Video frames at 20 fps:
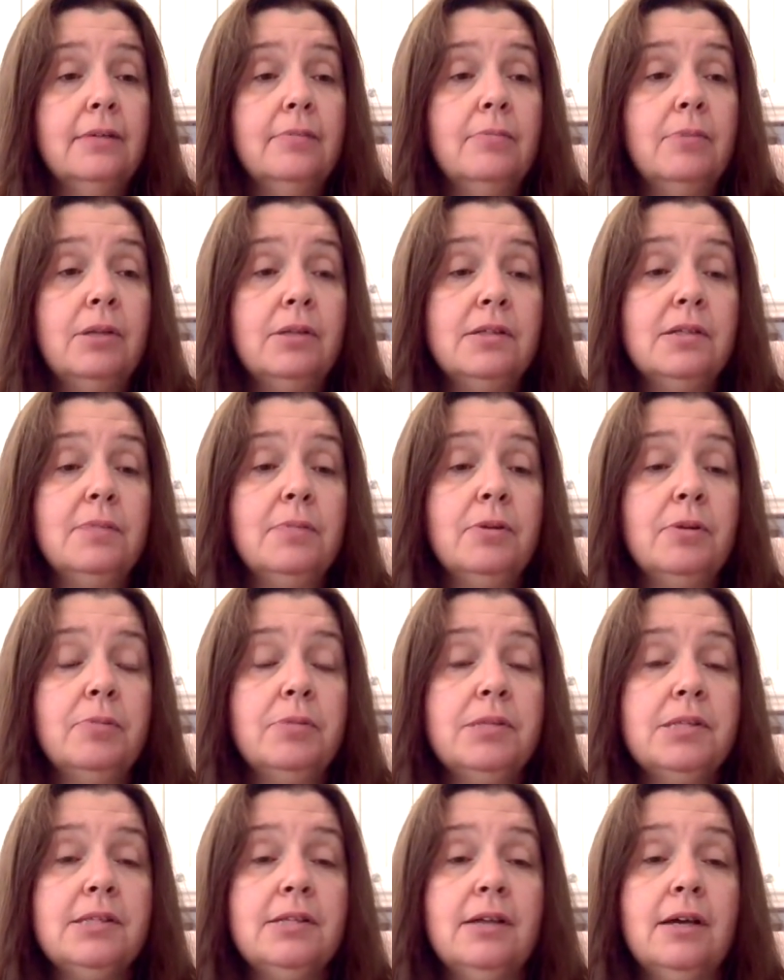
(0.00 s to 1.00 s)

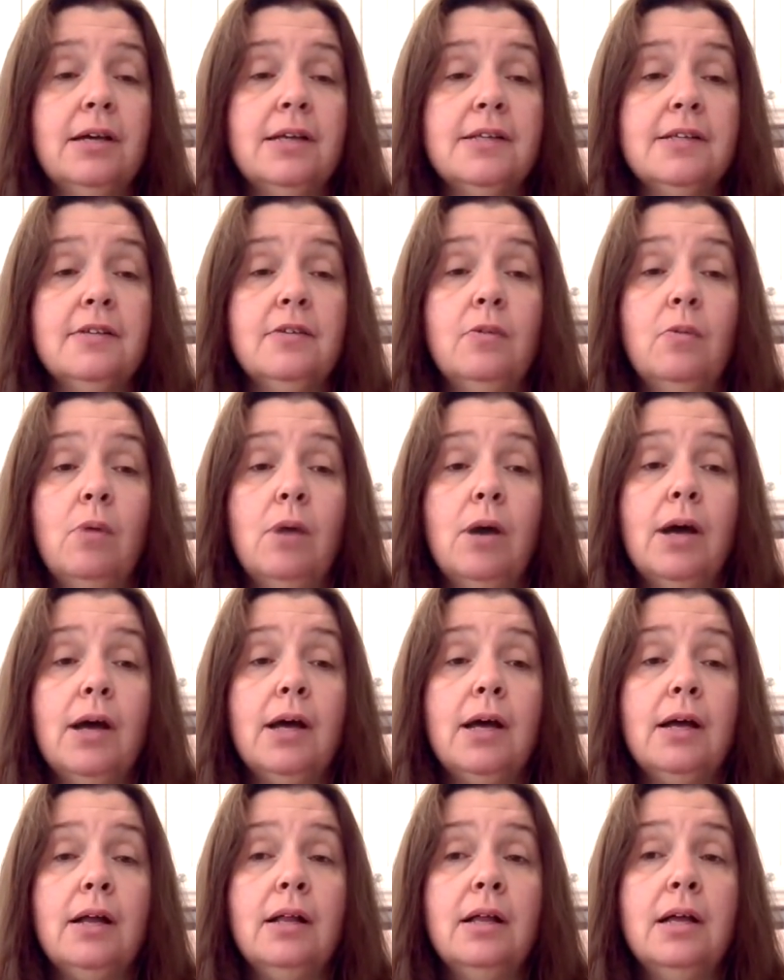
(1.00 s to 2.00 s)
multi-purpose ties in a
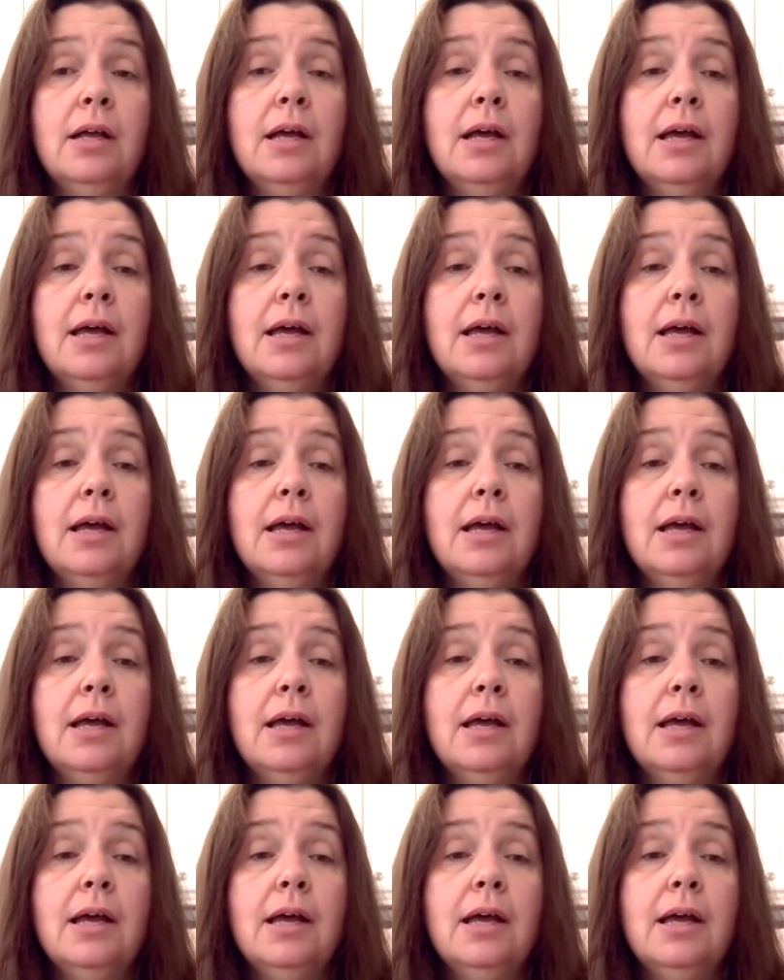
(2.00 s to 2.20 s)
while.